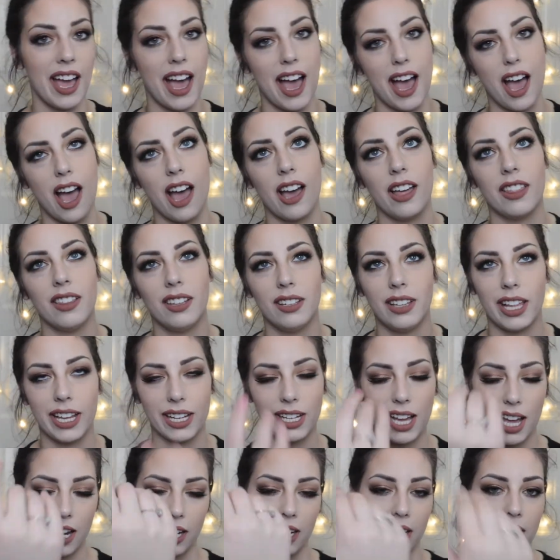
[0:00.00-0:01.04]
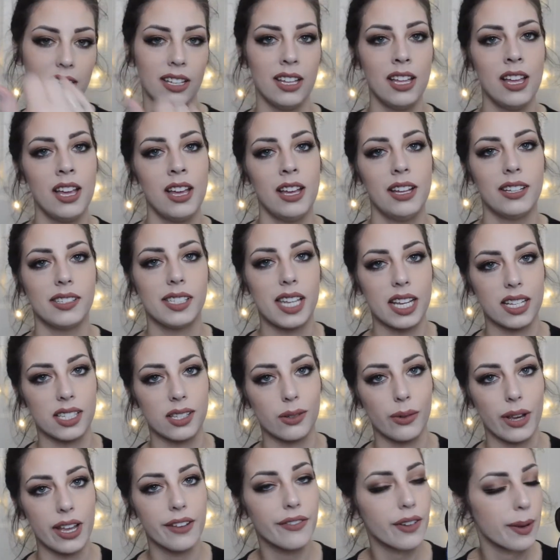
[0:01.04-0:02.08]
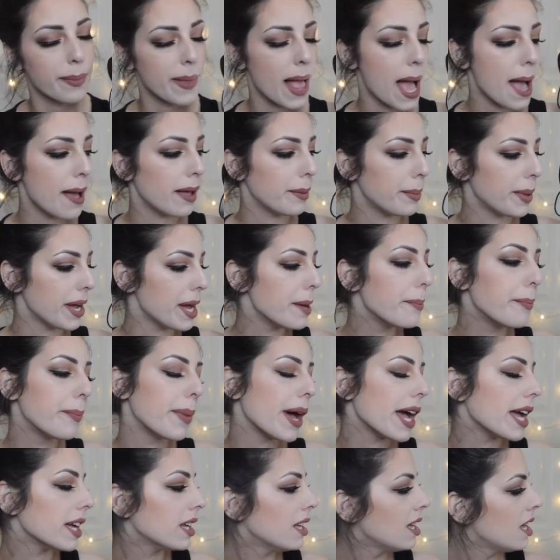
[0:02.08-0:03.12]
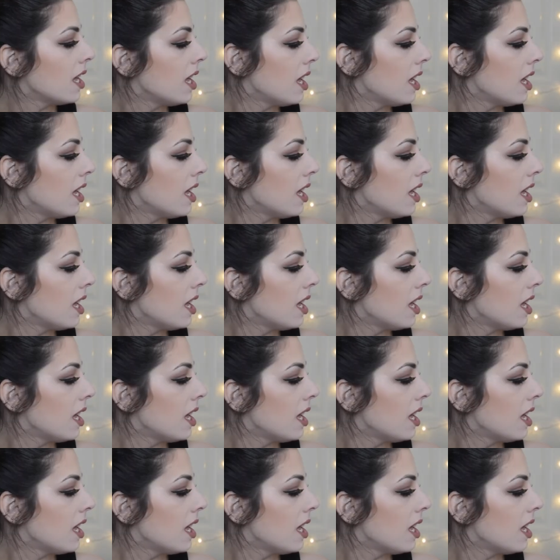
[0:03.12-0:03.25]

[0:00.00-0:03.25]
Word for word: uh, the light kind of takes away from that a bit but